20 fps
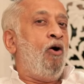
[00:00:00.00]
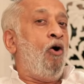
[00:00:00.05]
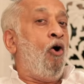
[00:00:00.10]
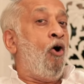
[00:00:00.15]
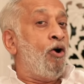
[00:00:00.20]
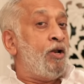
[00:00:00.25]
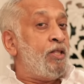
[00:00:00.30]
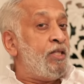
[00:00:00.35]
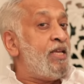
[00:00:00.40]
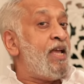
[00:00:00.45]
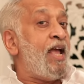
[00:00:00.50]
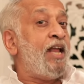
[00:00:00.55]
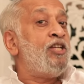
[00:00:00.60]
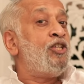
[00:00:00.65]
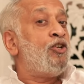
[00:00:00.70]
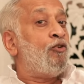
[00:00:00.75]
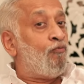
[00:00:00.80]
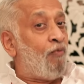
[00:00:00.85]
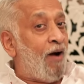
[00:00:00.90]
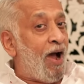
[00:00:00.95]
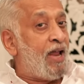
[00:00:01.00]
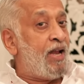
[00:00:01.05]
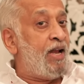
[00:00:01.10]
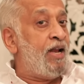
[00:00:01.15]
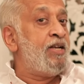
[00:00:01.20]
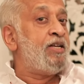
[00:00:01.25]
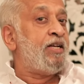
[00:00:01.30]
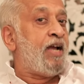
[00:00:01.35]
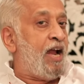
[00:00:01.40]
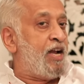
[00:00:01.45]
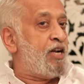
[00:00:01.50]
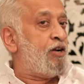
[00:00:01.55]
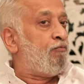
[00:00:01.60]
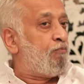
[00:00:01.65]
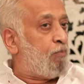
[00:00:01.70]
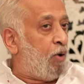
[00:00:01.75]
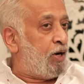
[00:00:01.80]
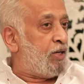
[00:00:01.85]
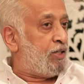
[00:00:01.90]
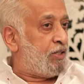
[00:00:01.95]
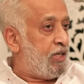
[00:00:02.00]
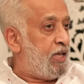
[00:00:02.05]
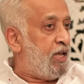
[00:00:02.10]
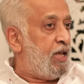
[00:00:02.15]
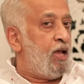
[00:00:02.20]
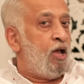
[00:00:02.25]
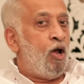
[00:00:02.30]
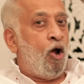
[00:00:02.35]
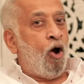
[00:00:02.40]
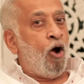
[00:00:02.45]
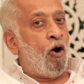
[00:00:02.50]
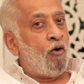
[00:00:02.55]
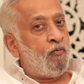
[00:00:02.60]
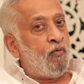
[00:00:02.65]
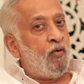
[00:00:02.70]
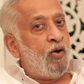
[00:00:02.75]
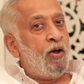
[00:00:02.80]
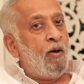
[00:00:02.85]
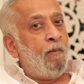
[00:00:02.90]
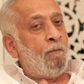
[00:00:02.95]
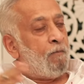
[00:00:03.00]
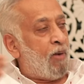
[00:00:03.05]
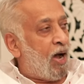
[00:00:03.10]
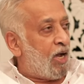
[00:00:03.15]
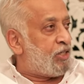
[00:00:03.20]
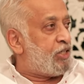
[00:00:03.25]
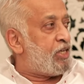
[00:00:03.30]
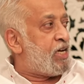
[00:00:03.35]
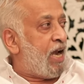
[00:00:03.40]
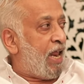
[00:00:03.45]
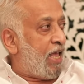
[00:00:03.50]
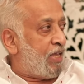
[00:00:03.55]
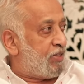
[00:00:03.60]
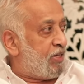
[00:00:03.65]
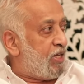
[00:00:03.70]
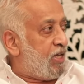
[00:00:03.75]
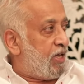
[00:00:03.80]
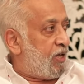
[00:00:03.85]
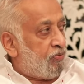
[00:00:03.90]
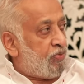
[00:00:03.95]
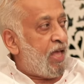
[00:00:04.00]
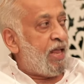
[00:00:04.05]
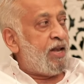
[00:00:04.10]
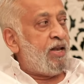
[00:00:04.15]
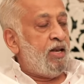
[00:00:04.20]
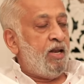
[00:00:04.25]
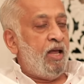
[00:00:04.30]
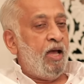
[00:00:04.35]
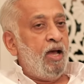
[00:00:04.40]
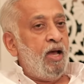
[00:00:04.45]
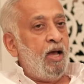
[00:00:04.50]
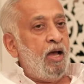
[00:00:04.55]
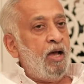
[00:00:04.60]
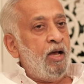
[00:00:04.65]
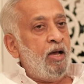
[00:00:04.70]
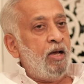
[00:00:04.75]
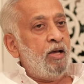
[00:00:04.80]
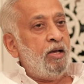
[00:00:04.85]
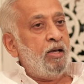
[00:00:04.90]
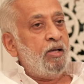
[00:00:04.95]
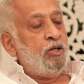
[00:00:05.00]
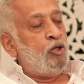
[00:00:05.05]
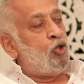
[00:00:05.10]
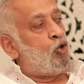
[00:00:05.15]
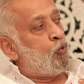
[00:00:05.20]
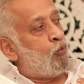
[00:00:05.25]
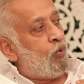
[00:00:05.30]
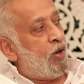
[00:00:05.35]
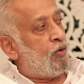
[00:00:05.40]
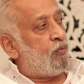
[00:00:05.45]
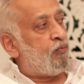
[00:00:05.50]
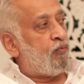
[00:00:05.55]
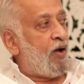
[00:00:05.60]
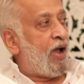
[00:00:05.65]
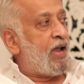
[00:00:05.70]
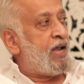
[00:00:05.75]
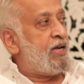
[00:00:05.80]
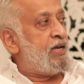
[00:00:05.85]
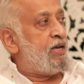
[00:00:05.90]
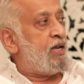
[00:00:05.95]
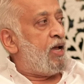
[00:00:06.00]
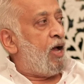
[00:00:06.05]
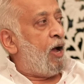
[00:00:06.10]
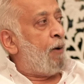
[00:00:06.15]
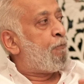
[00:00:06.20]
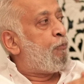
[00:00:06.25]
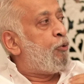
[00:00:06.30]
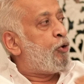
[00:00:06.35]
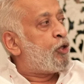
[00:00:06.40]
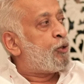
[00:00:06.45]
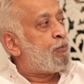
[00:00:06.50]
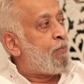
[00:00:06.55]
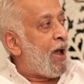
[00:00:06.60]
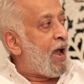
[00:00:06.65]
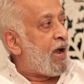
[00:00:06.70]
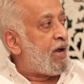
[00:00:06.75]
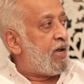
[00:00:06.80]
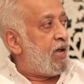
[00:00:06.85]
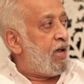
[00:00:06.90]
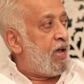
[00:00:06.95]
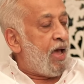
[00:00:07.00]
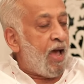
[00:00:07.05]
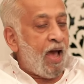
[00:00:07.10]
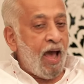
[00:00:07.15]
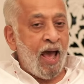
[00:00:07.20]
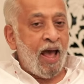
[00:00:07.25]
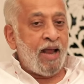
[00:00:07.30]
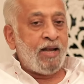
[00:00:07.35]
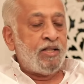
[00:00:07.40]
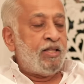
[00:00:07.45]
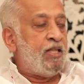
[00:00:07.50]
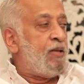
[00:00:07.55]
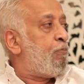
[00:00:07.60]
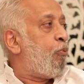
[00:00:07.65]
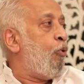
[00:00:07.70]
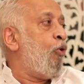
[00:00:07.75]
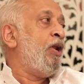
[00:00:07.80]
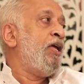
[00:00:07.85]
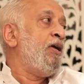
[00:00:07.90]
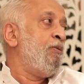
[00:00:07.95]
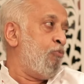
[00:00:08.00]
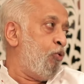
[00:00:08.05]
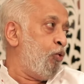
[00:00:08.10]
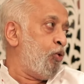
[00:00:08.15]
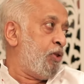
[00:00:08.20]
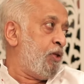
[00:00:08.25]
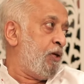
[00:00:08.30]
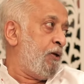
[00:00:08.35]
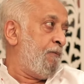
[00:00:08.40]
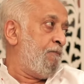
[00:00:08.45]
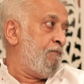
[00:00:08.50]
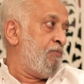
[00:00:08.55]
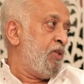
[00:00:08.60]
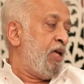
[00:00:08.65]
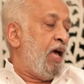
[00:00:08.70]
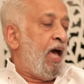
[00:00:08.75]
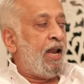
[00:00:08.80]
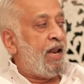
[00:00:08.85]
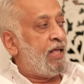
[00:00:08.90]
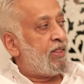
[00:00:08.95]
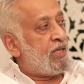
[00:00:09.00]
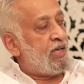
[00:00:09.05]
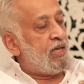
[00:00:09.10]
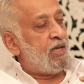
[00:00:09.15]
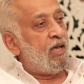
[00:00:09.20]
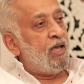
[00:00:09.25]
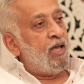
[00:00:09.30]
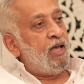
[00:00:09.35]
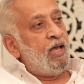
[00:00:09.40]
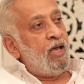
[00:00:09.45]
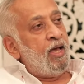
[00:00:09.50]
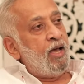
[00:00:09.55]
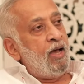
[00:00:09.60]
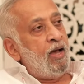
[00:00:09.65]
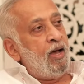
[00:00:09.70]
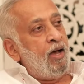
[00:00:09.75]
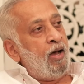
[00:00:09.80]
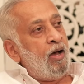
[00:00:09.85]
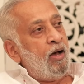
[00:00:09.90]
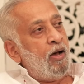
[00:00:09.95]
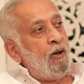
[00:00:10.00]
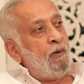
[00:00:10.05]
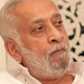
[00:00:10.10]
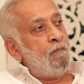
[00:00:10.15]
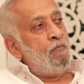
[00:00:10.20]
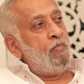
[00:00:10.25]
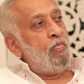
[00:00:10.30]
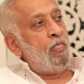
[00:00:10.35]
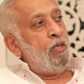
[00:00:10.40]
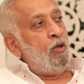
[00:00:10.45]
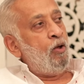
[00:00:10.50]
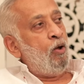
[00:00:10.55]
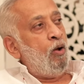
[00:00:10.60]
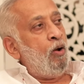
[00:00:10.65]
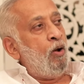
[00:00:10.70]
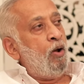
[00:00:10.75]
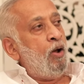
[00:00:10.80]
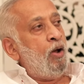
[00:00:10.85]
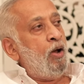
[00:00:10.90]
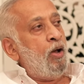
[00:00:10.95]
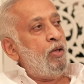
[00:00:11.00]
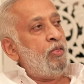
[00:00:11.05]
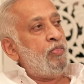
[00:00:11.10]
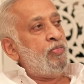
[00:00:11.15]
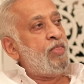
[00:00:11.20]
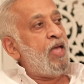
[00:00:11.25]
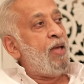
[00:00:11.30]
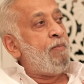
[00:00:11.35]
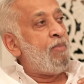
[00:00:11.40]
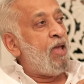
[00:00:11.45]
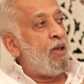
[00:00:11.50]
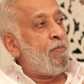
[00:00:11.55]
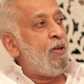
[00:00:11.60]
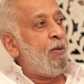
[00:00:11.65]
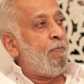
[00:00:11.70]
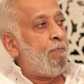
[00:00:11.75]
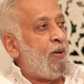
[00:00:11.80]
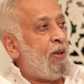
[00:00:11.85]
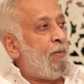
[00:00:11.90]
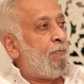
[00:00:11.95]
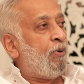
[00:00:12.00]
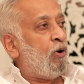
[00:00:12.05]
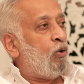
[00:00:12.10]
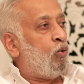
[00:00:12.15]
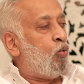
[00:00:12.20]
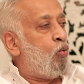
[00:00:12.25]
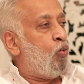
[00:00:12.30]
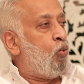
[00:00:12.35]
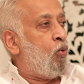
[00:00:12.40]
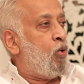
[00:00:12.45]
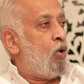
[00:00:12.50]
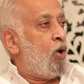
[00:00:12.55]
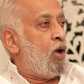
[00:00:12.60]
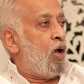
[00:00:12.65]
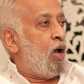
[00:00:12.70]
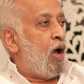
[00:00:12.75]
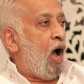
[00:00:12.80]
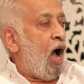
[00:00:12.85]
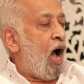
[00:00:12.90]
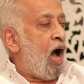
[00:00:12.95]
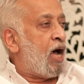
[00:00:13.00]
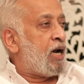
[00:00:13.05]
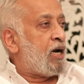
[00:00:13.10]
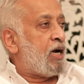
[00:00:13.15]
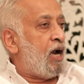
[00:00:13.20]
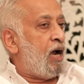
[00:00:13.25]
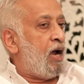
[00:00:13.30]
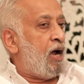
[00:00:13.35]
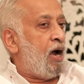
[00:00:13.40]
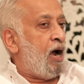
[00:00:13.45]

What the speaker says: on the edge of violent kind of policy of marginalizing, then you will find a pushback at the polling booth. And I think there may be people who are